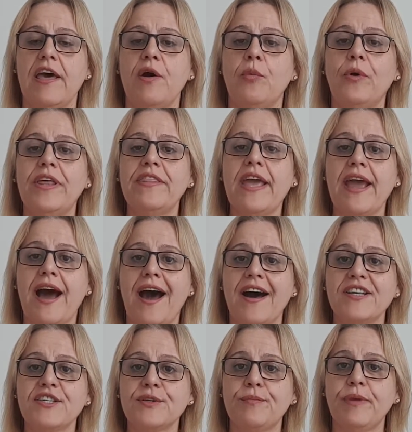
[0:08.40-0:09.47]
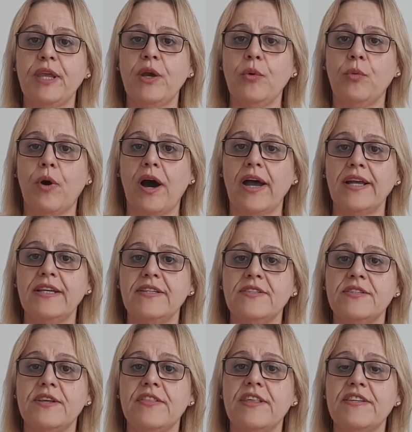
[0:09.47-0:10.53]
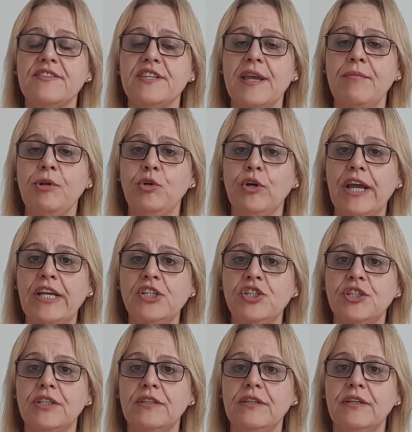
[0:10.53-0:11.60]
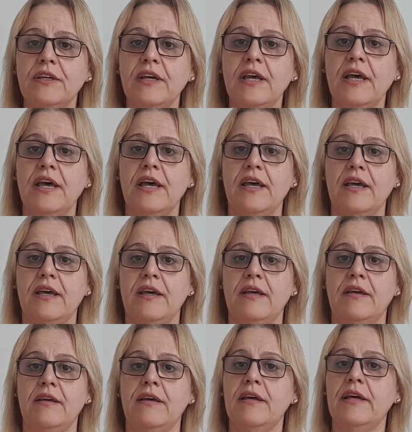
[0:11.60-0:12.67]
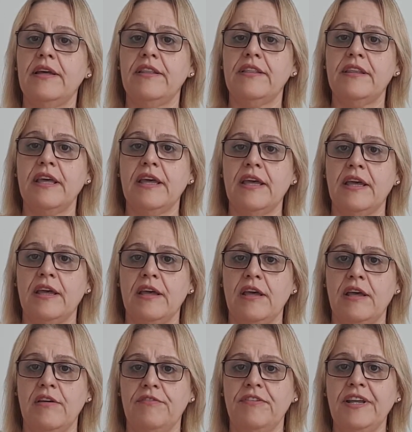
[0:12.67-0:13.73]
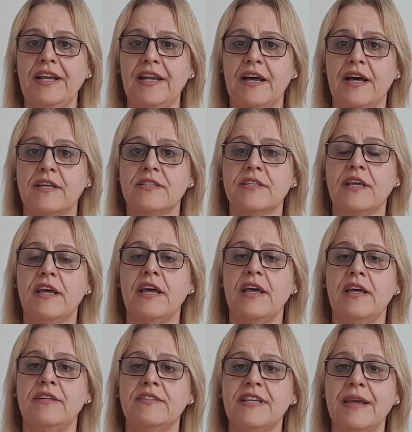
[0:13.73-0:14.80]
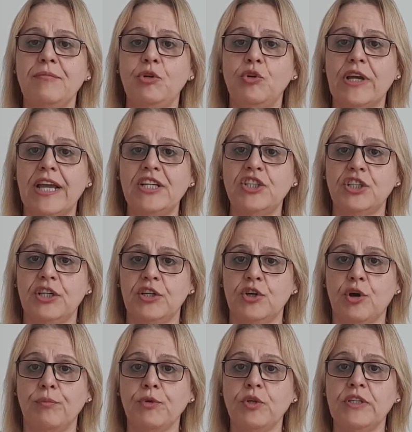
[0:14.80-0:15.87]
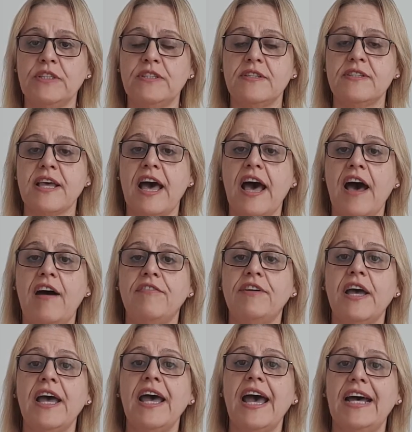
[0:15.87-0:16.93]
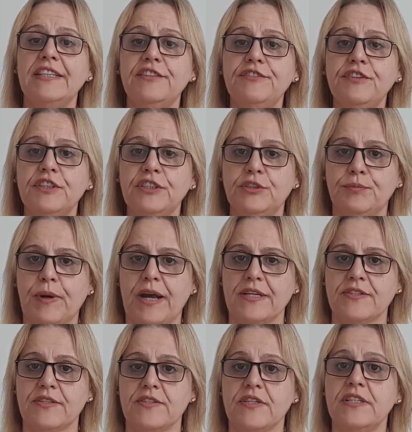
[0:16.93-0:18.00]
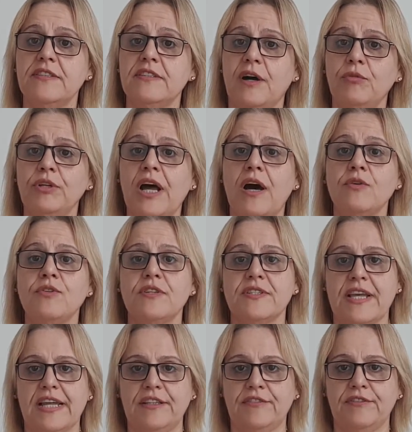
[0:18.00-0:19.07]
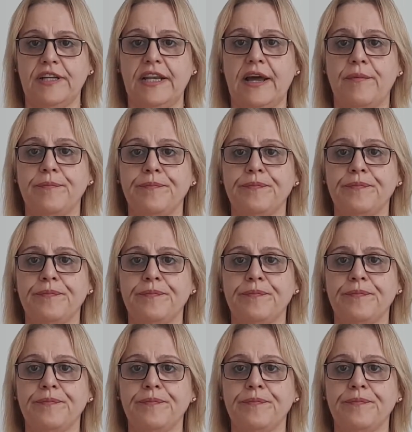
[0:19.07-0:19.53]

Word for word: when they ask me why it's the same location uh, uh, uh villas, same location communities have different prices in townhouses and villa